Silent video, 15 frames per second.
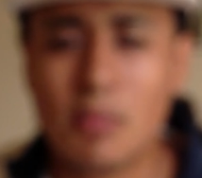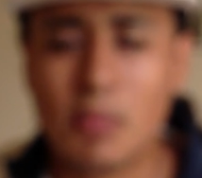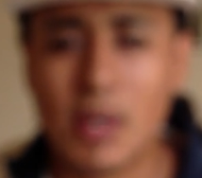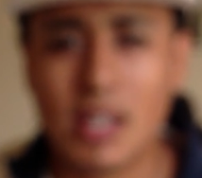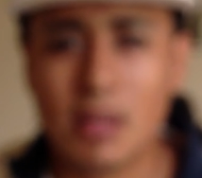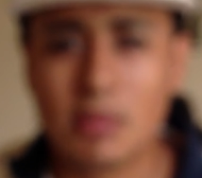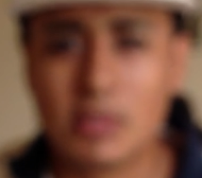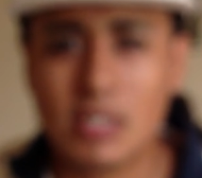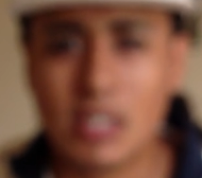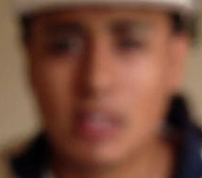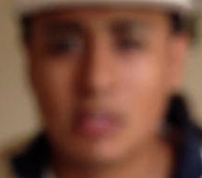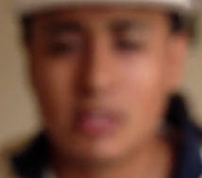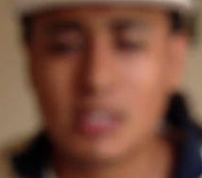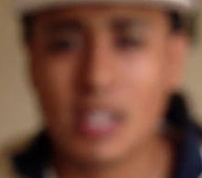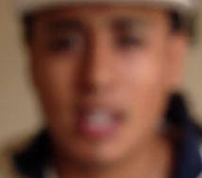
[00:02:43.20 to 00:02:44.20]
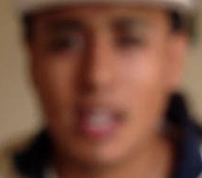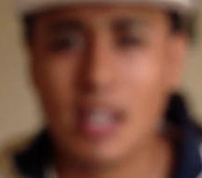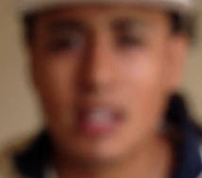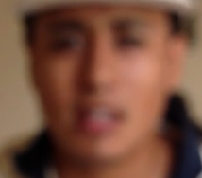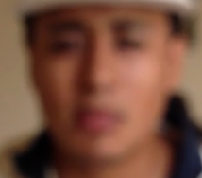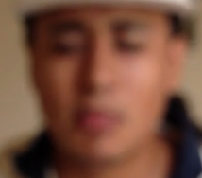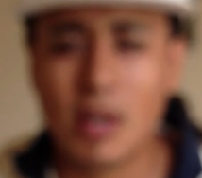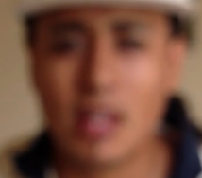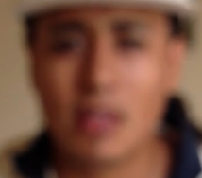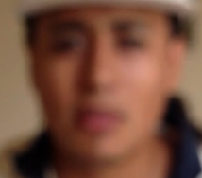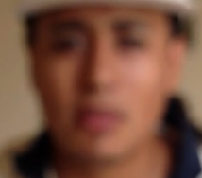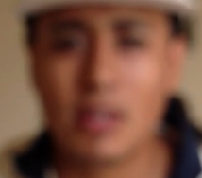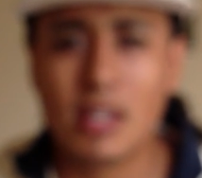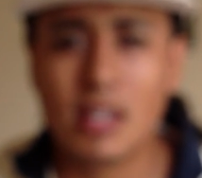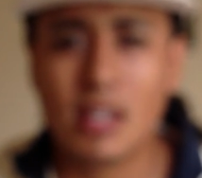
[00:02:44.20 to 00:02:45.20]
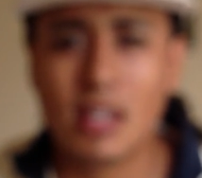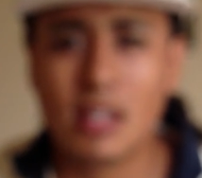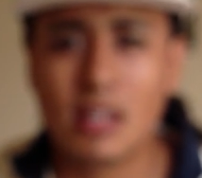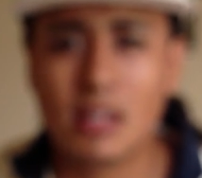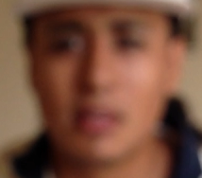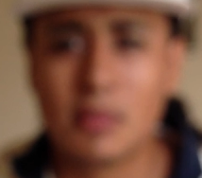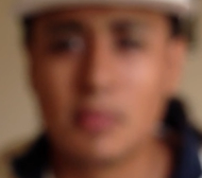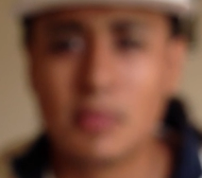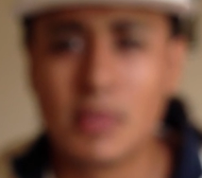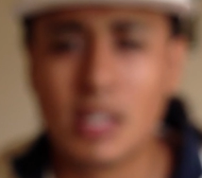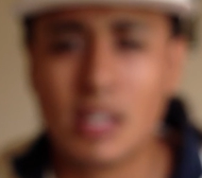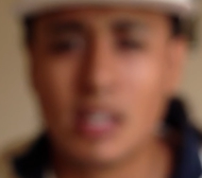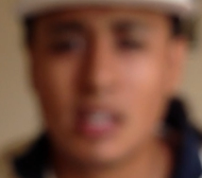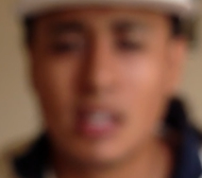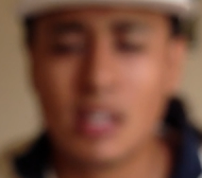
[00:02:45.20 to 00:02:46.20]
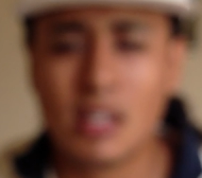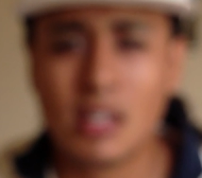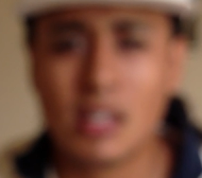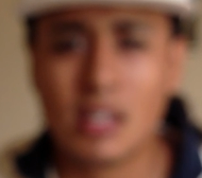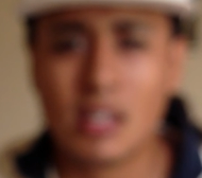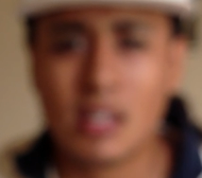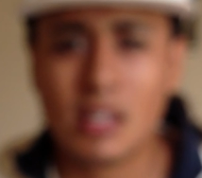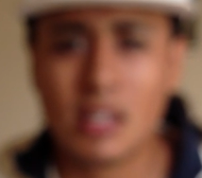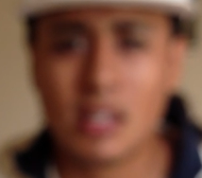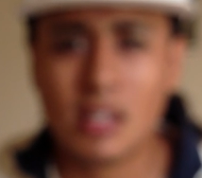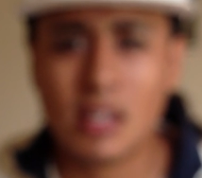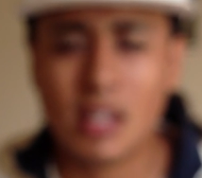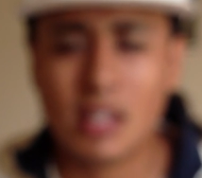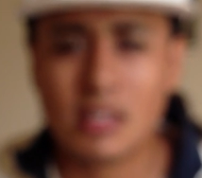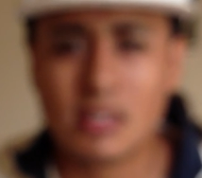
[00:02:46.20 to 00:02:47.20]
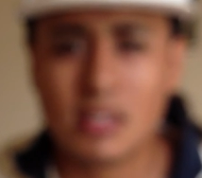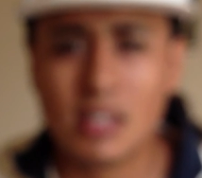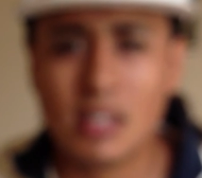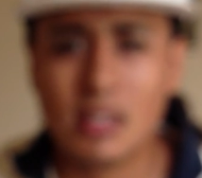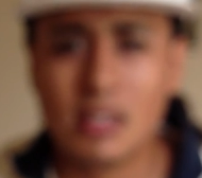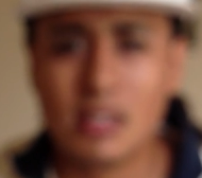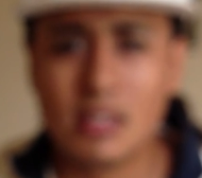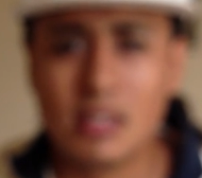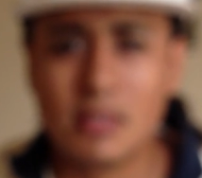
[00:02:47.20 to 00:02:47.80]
my name is Nico Tejeda, by the way, and that's it.